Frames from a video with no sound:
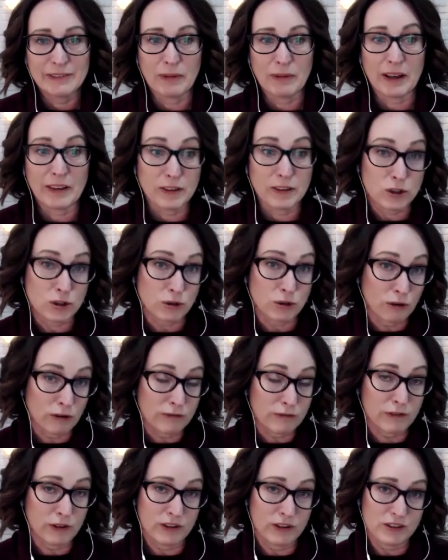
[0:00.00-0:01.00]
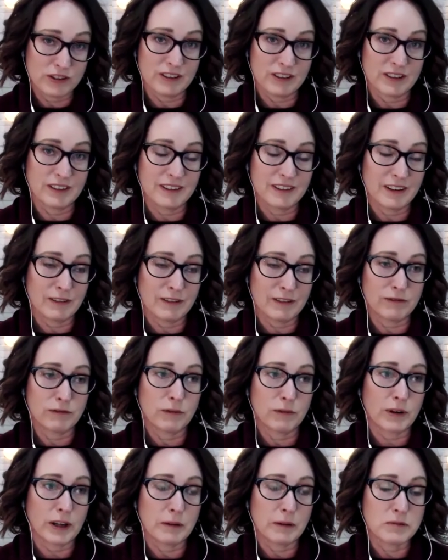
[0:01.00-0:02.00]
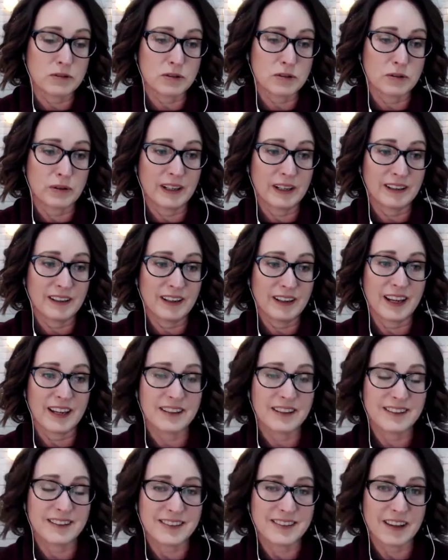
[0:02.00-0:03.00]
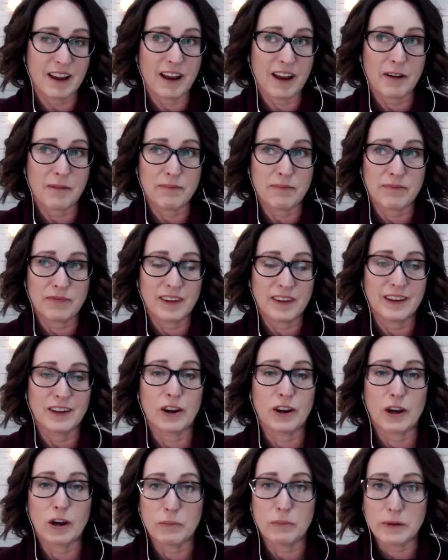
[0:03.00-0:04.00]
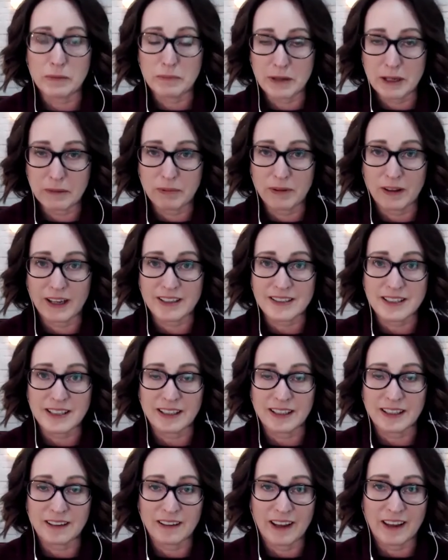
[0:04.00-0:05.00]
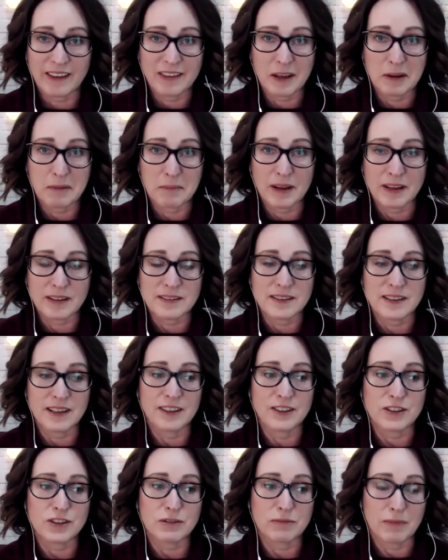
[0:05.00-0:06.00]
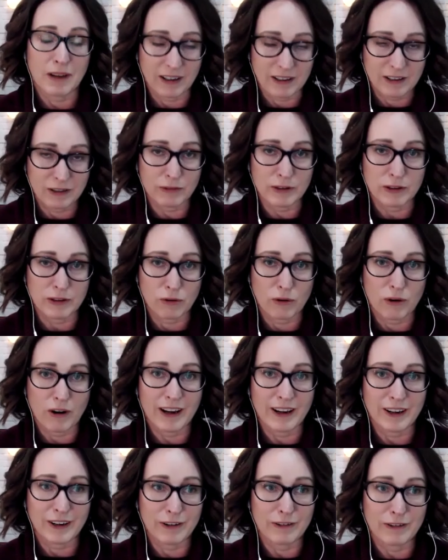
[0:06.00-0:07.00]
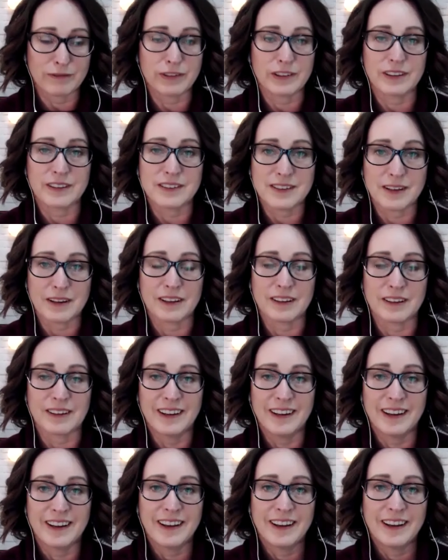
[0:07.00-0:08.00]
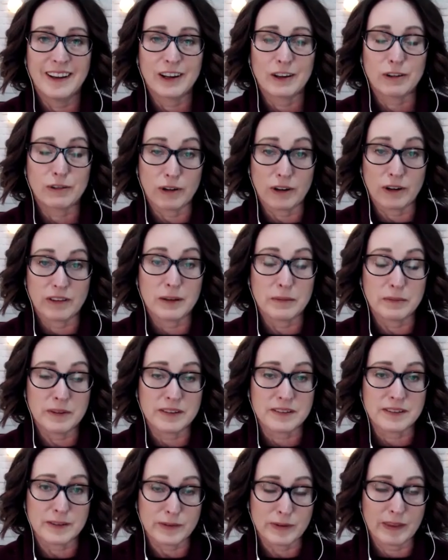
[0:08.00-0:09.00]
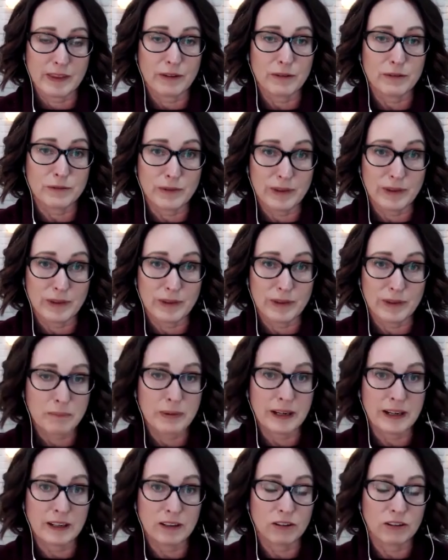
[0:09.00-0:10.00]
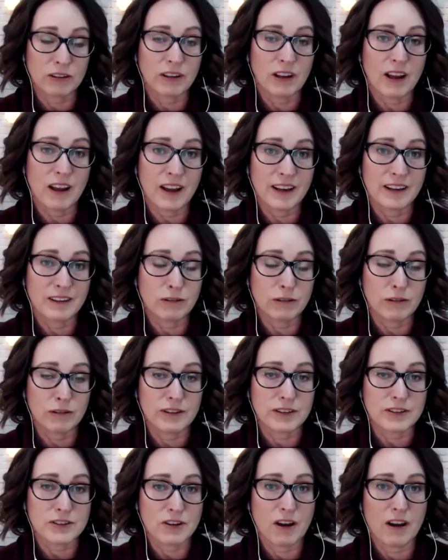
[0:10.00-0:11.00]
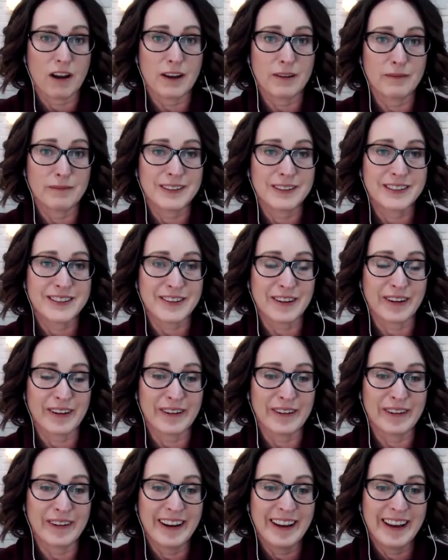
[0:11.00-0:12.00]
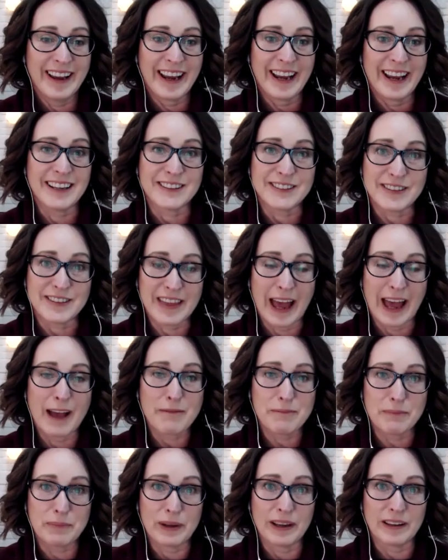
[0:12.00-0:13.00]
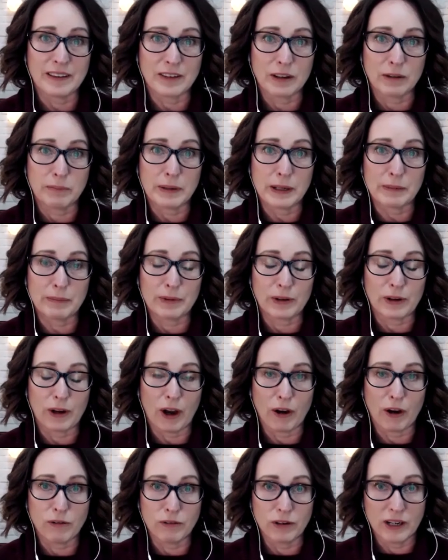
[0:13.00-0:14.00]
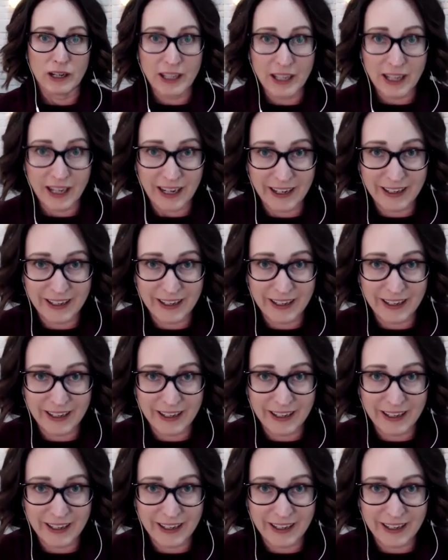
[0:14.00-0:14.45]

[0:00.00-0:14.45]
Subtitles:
the short version of what I'm doing is you know, helping people articulate their message, market with quiet confidence, and grow their business without being online all the time. So it's that bit that people go, really?